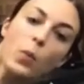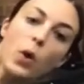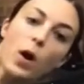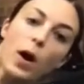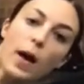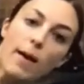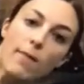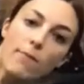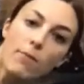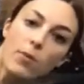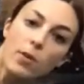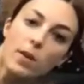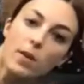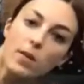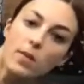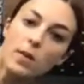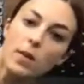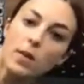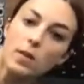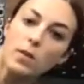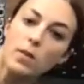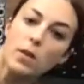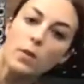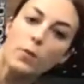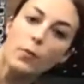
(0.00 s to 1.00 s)
whatever is
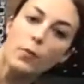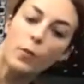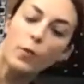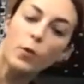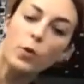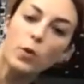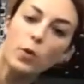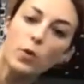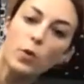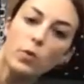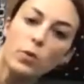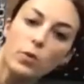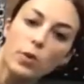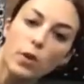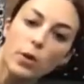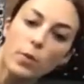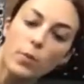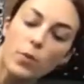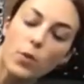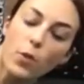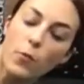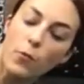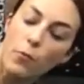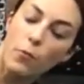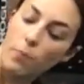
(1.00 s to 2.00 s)
easier for you in
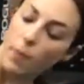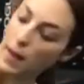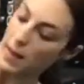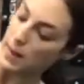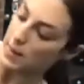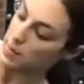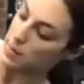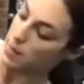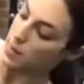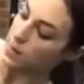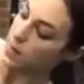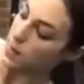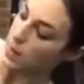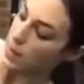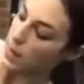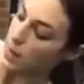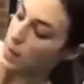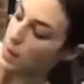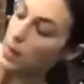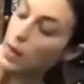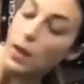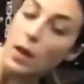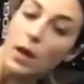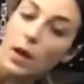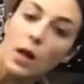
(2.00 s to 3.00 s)
terms of
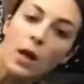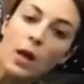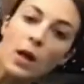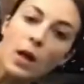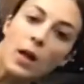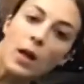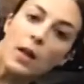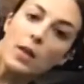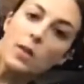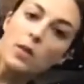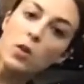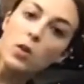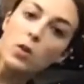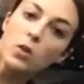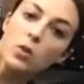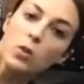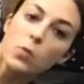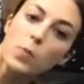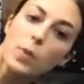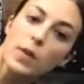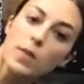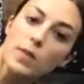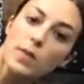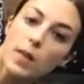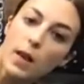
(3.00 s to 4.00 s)
balancing. It's going
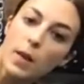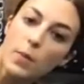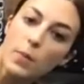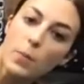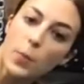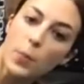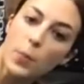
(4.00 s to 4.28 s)
to be same